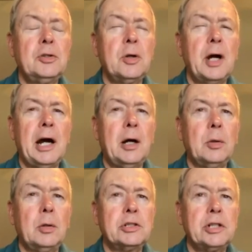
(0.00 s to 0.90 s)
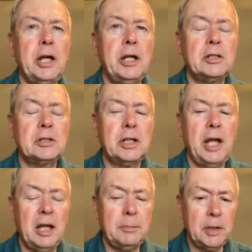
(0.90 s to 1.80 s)
how change
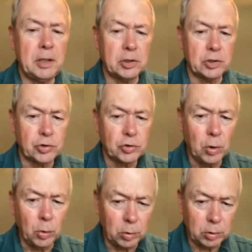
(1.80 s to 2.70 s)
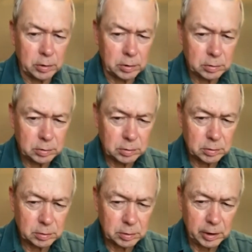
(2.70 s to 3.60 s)
can be controlled.
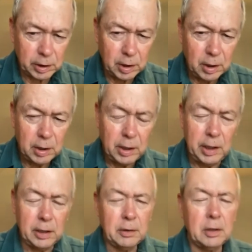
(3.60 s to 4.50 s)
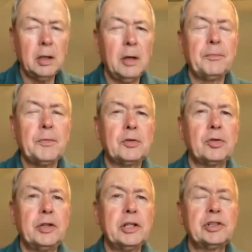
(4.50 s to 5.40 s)
Okay. And
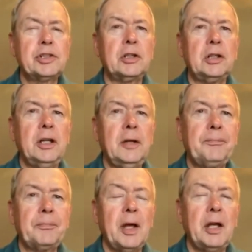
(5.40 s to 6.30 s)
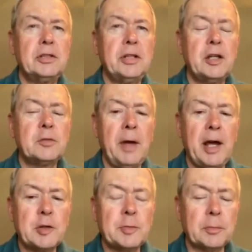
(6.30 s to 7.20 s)
traditionally, a change
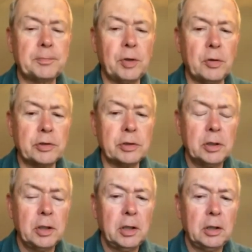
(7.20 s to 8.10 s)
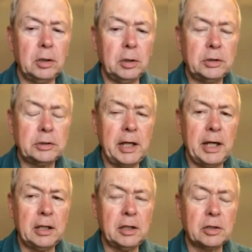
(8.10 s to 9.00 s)
management approach looks
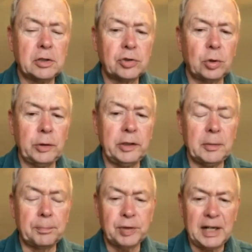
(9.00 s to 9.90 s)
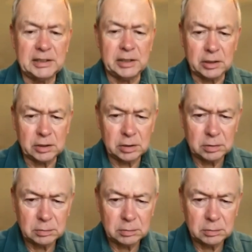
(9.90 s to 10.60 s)
at controlling the process.